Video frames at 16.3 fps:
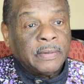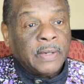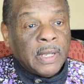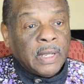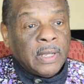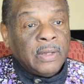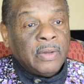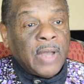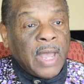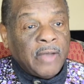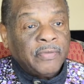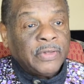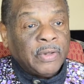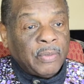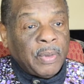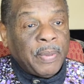Mm-hmm. You
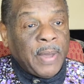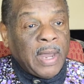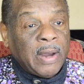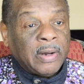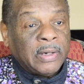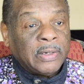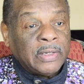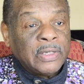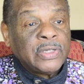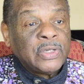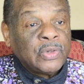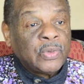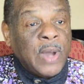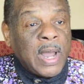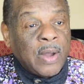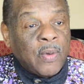have to repair it. This is
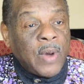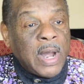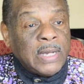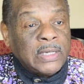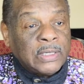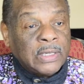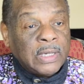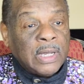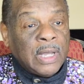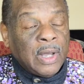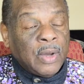why Kwanzaa